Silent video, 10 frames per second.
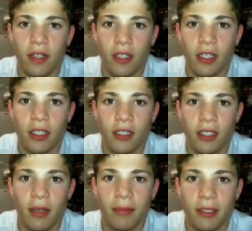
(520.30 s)
of all
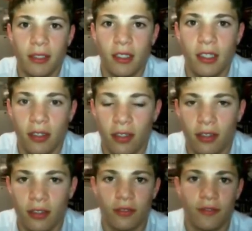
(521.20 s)
ages the opportunity to
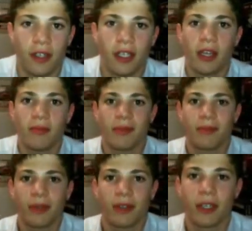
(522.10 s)
learn through fun games
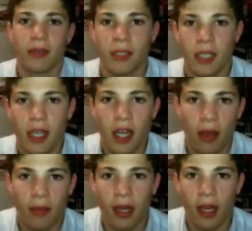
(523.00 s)
and programs
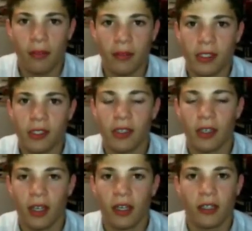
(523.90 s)
about Am
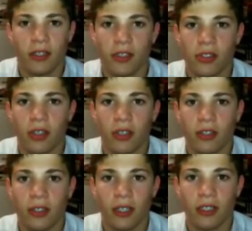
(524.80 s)
Yisrael, Eretz Yisrael,
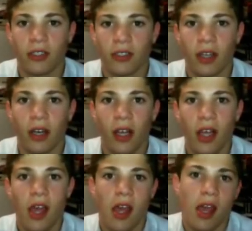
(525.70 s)
Torat Yisrael,
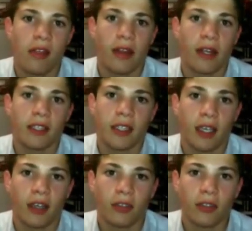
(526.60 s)
and then as
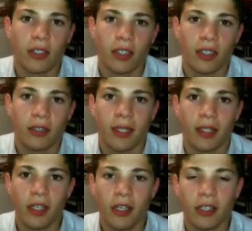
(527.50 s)
they get older to
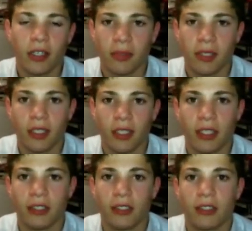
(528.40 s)
be in leadership
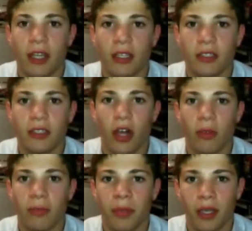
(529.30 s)
positions and to
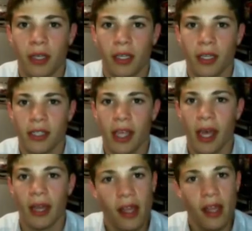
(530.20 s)
help younger kids
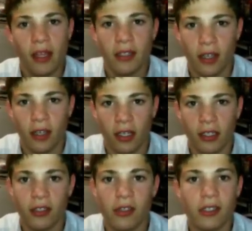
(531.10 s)
again. It's an
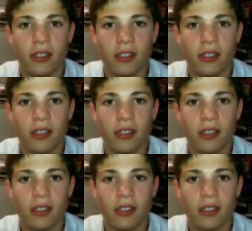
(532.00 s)
ongoing